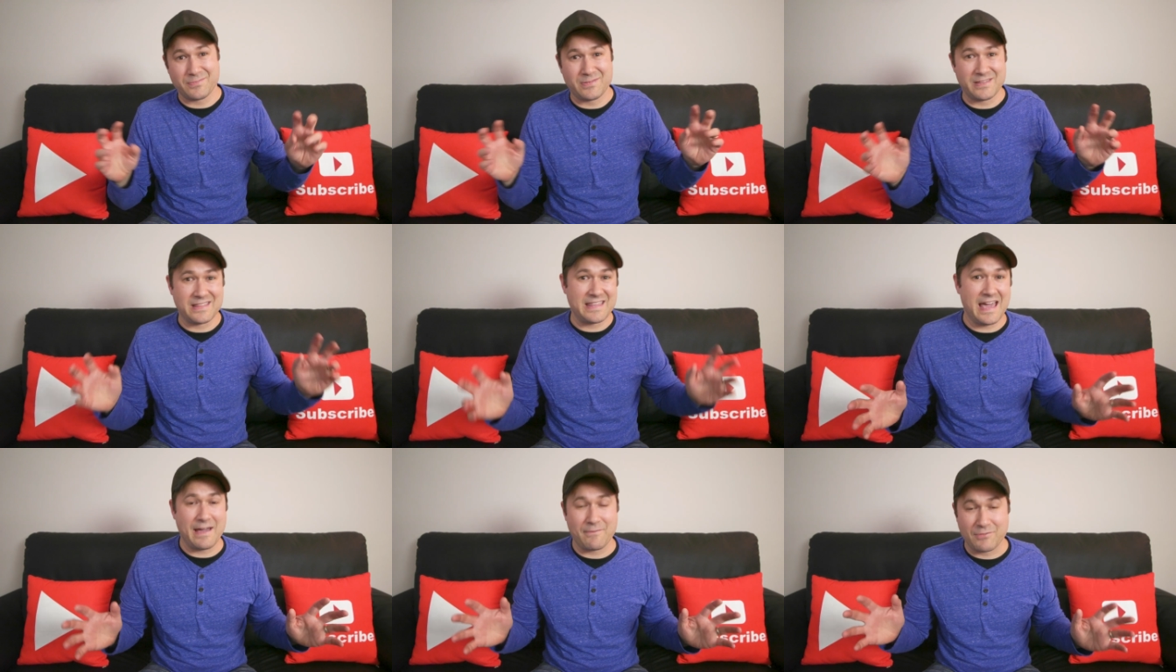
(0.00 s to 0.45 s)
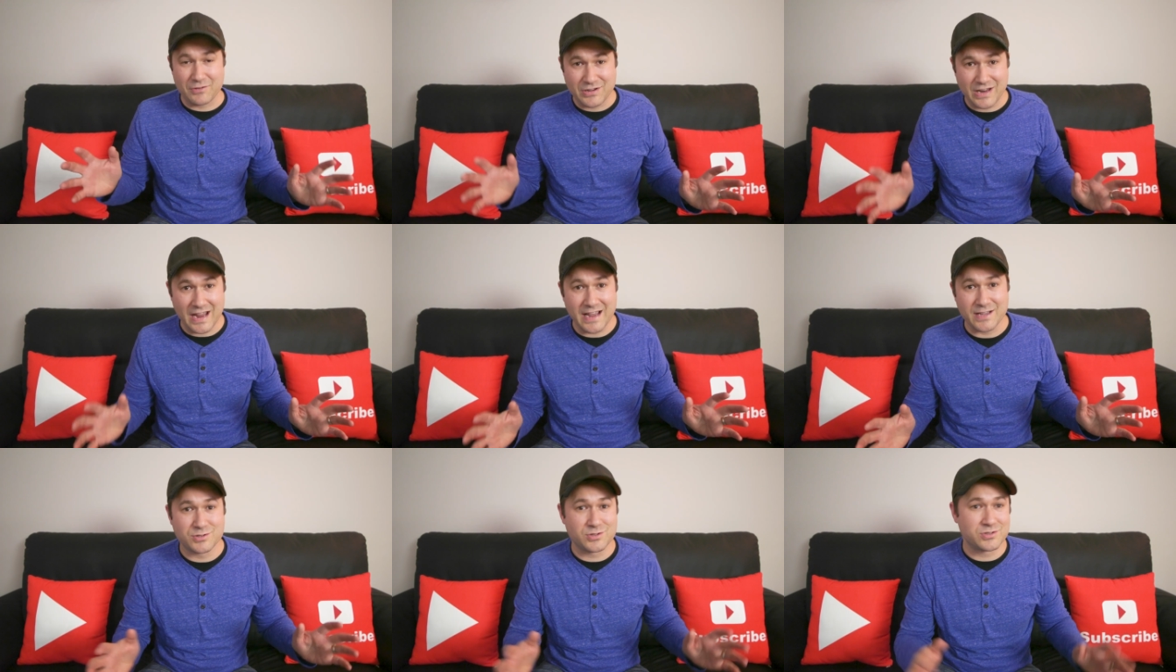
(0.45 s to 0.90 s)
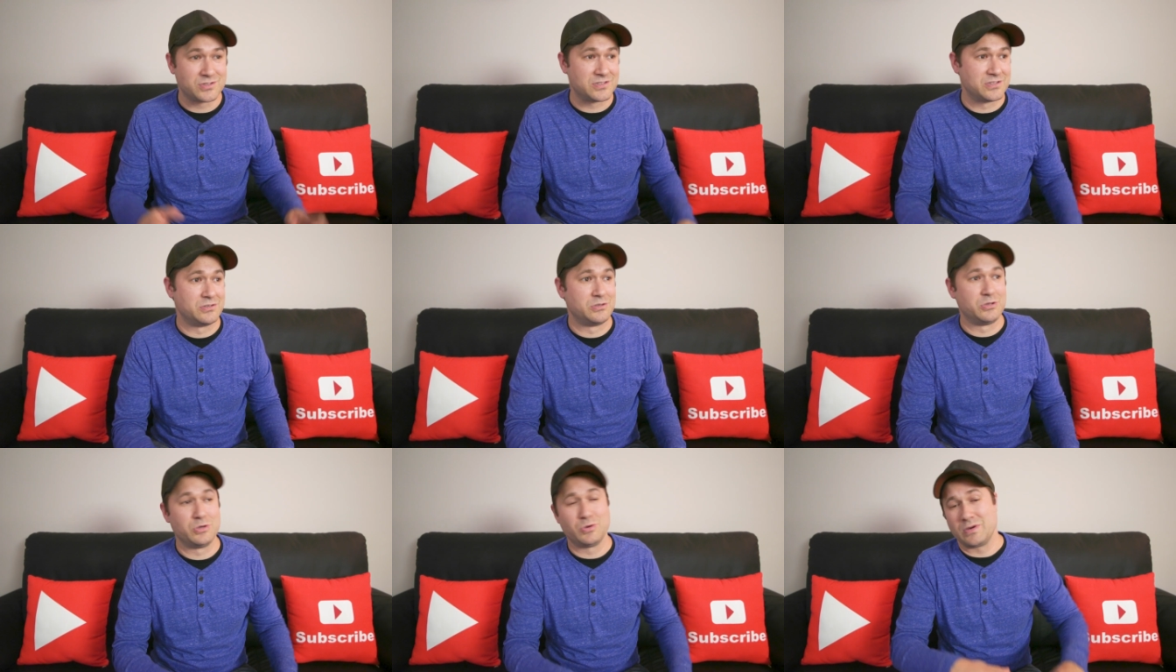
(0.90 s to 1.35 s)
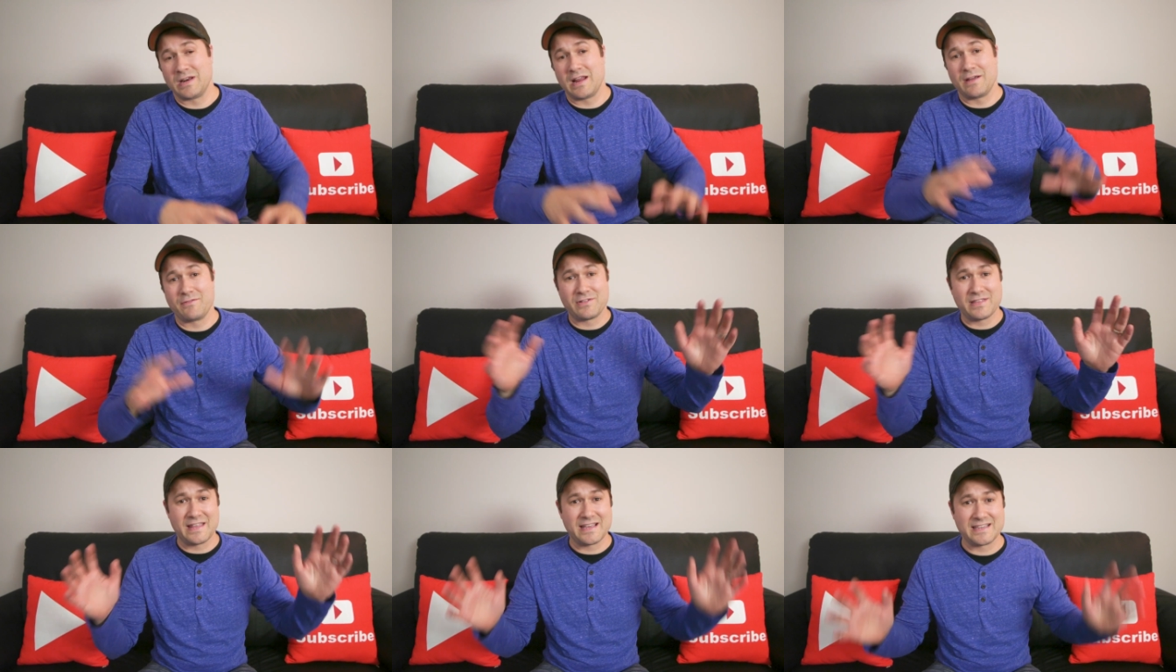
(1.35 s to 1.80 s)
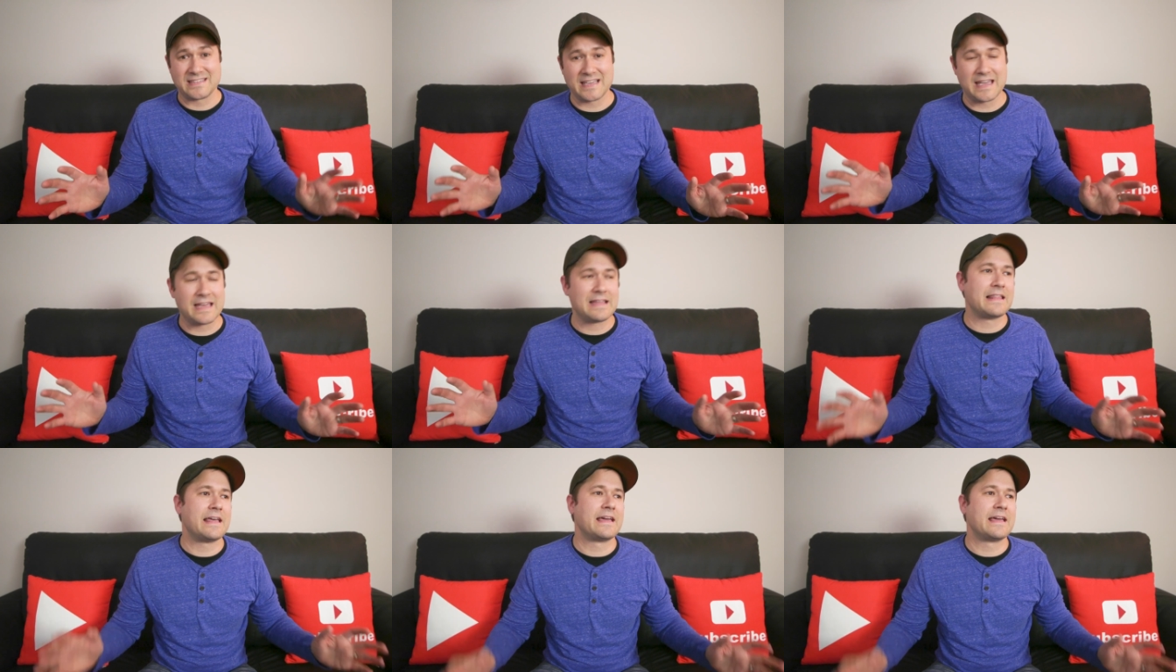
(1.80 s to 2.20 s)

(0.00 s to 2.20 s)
up to the advertisers and do whatever they say?